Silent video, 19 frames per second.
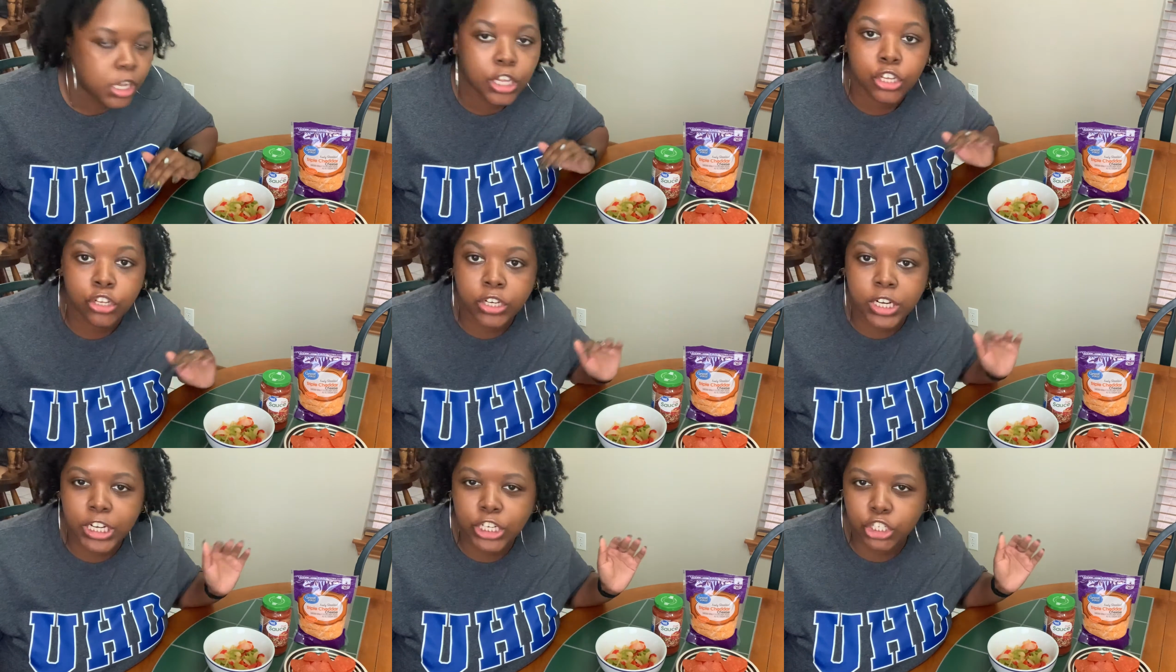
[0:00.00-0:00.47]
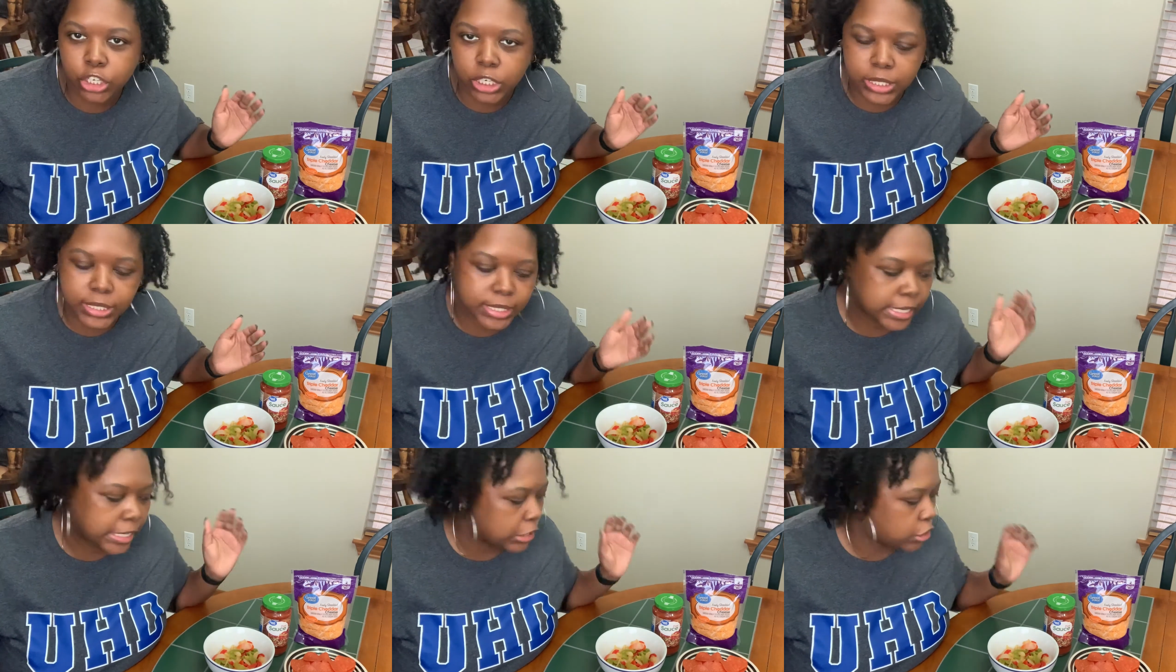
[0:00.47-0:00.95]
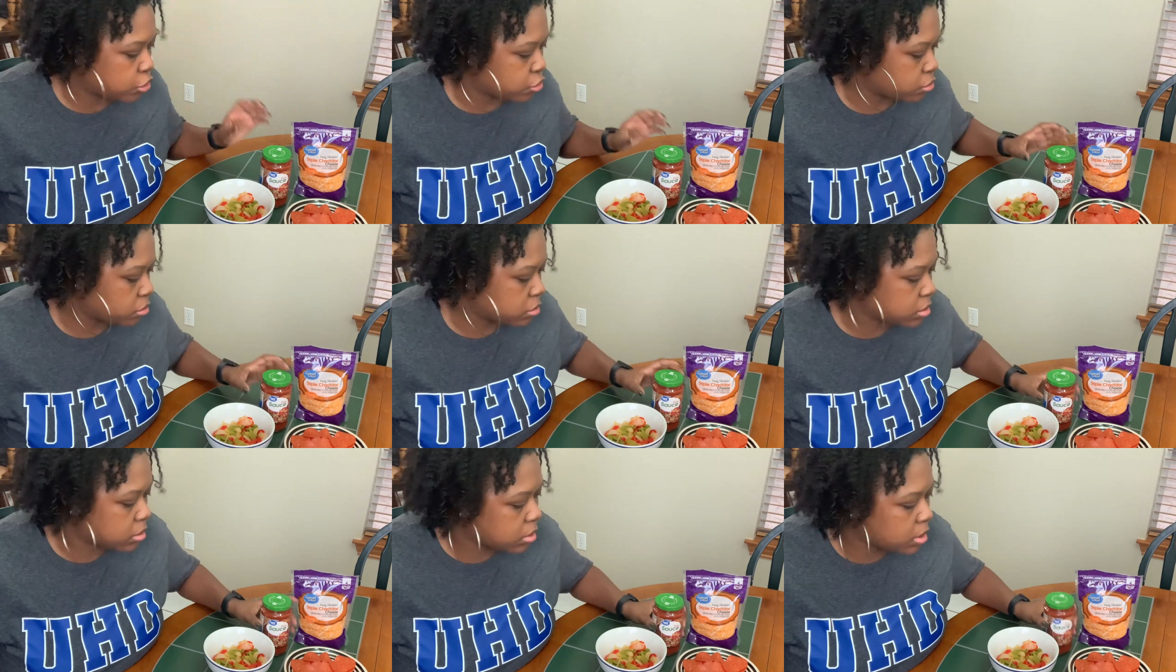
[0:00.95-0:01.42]
You need your
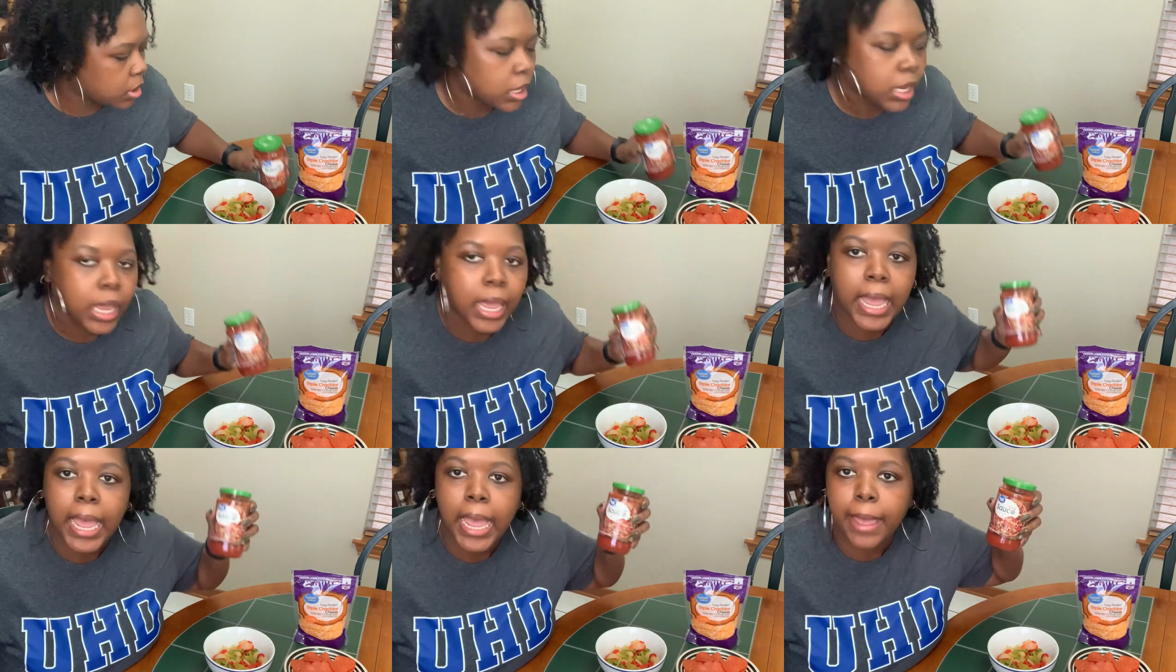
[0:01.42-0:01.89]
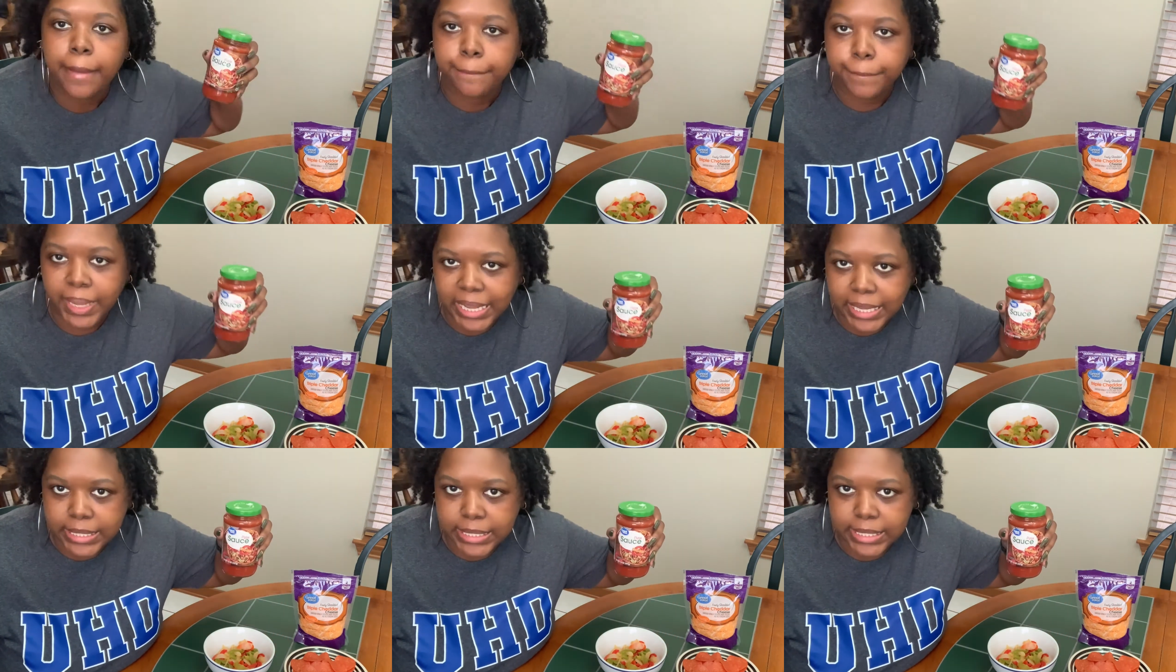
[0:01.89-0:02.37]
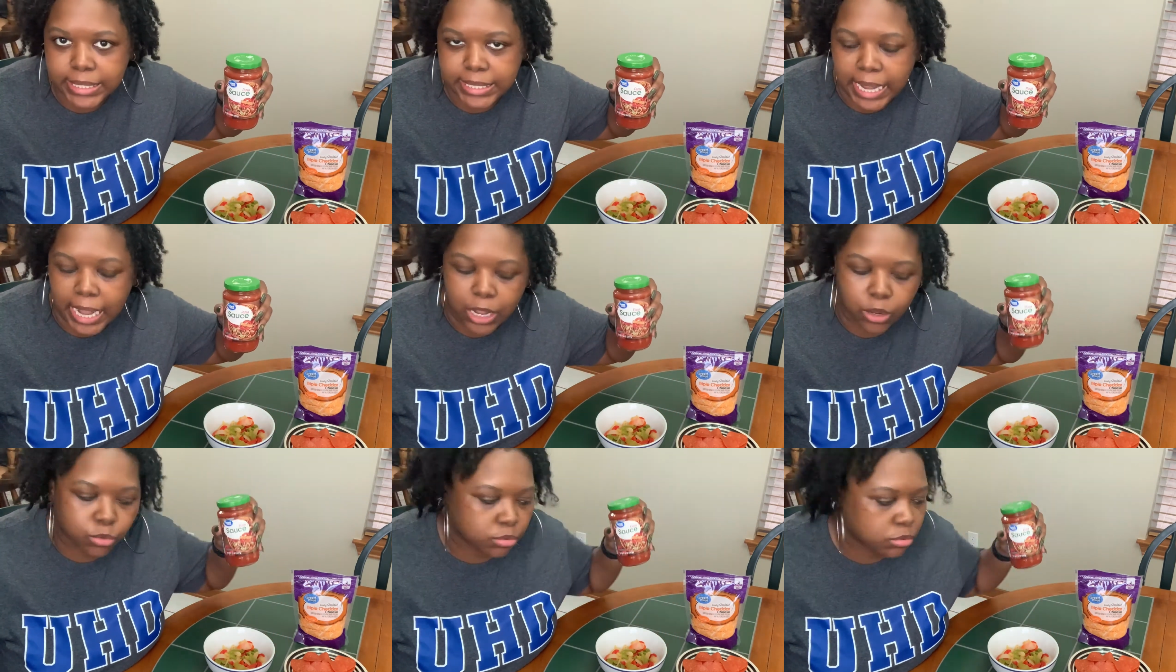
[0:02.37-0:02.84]
essentials. Pizza
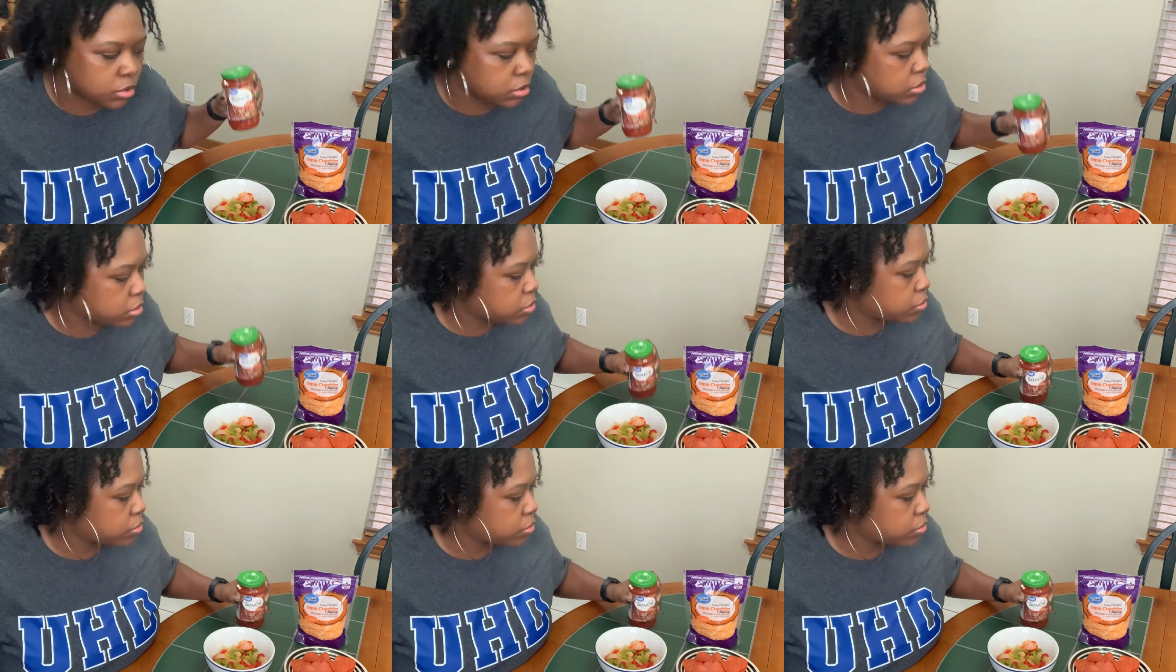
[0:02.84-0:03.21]
sauce.